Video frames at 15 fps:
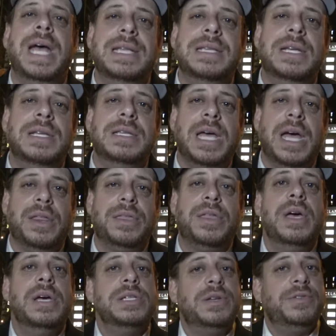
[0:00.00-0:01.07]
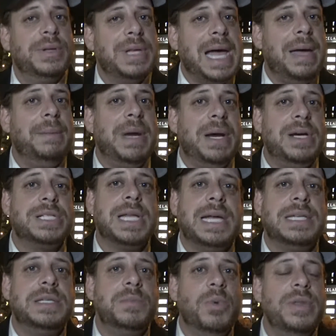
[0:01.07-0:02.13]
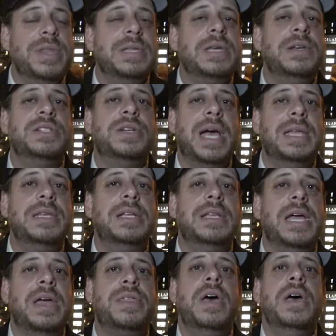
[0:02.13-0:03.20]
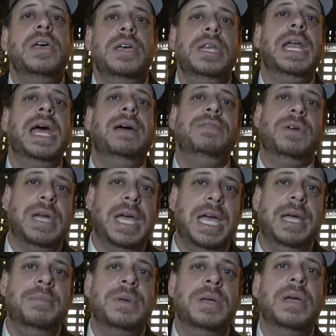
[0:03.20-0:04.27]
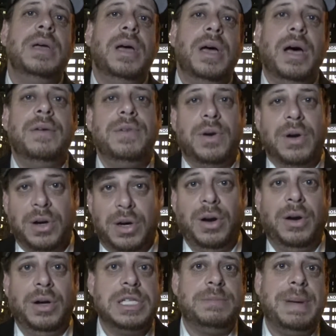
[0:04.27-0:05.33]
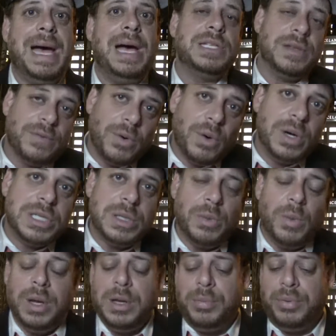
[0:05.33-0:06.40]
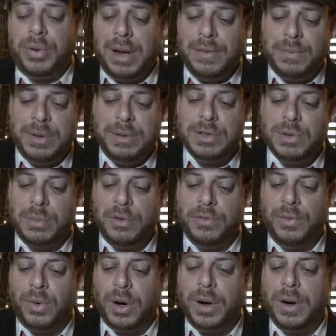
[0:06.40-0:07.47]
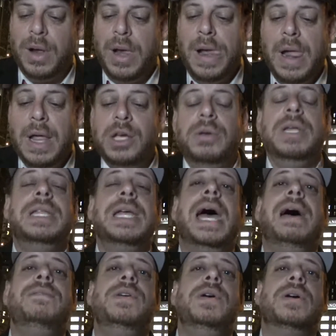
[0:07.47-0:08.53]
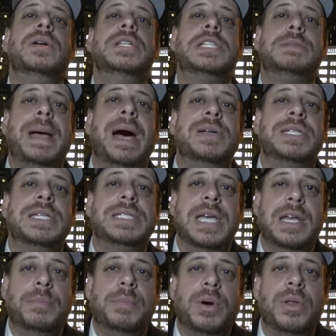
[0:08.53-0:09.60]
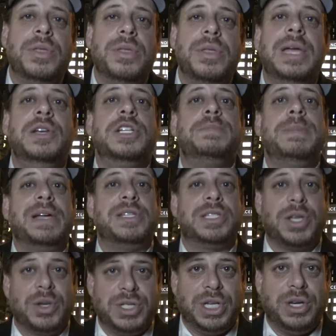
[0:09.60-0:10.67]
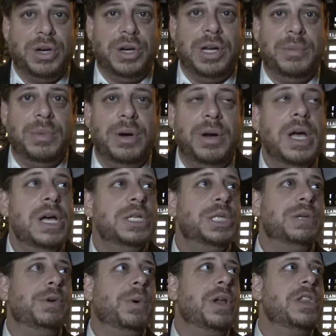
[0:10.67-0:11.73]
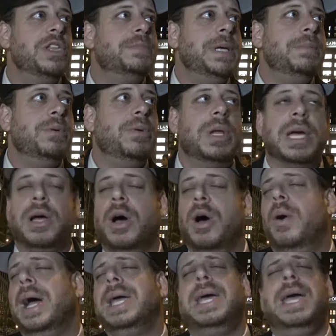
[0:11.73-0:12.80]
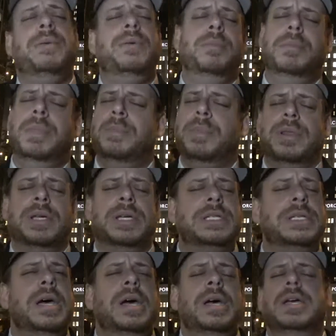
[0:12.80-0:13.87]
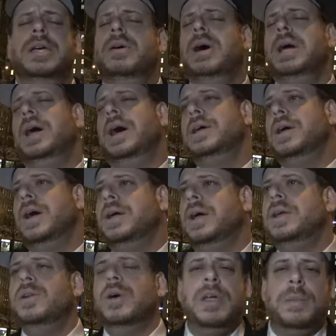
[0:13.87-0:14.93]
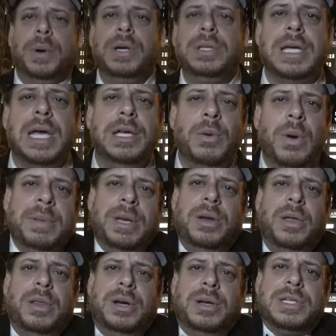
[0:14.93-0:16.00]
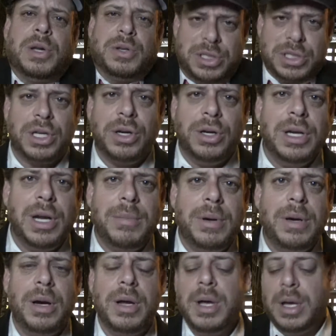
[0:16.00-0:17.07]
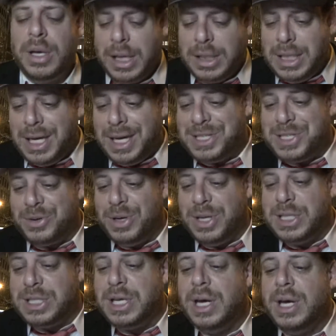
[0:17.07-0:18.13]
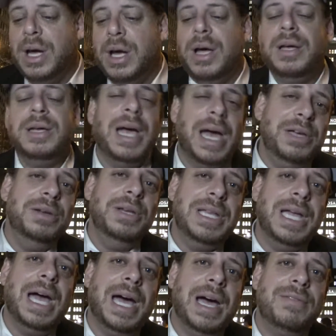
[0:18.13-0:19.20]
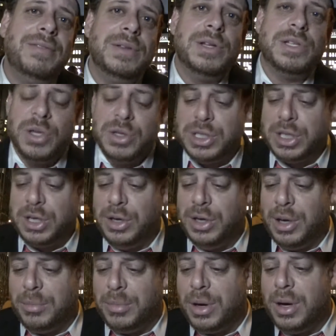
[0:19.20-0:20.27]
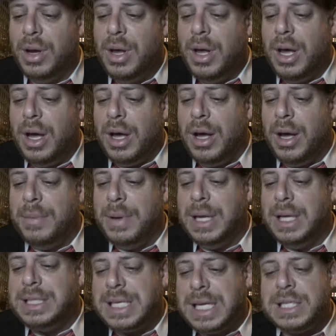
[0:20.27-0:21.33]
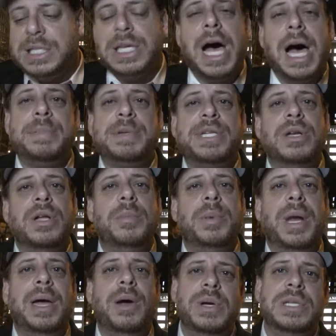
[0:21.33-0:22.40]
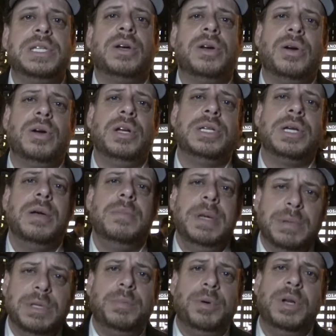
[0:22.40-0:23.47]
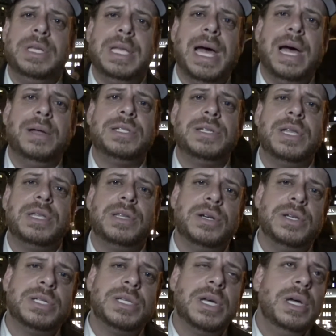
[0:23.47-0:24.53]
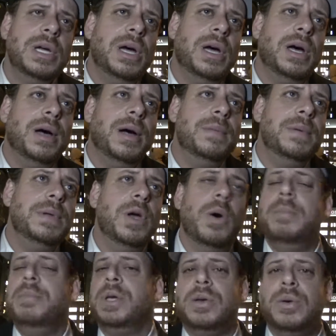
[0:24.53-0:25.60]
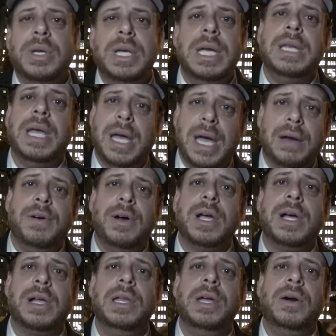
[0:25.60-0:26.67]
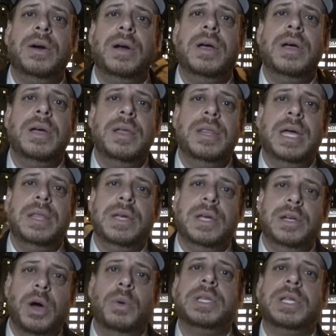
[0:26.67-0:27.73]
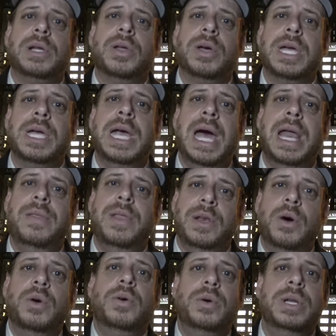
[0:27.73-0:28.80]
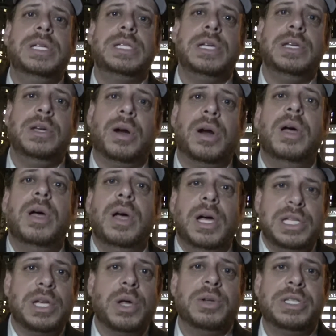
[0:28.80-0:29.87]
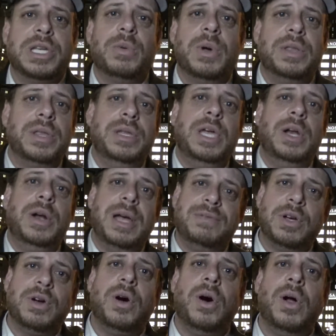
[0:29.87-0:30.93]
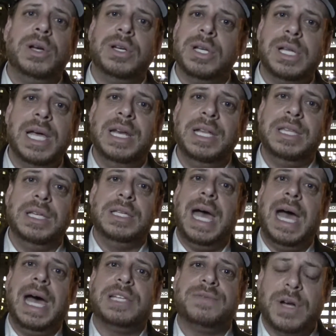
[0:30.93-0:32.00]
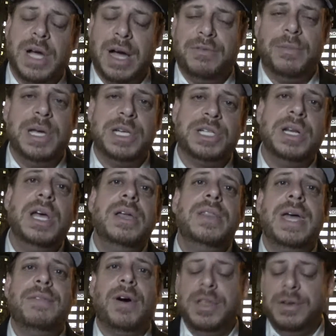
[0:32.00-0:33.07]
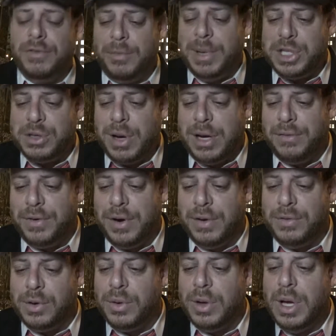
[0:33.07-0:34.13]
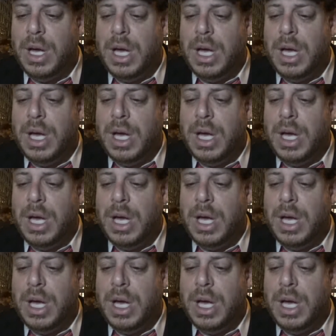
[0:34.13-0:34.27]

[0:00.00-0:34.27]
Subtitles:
ended in death. So if your marriage lasted more than 10 years or ended in death, you need to have your name of your current spouse, of course the previous one before. You need to have your spouse's date of birth and your spouse's social security number. So if you're one of those people who are like, oh, I can't remember this, you know, I know their birthday, you want me to know their social security number? And the answer is, yeah, you need to have their social security number. It says it's optional, but I always encourage people to put it down so that there's no ambiguity and they have very clear that they know what they're looking at and they know who it is that you're associated with and they don't have to call or delay anything to ask for confirmation. They have all the information right in front of you.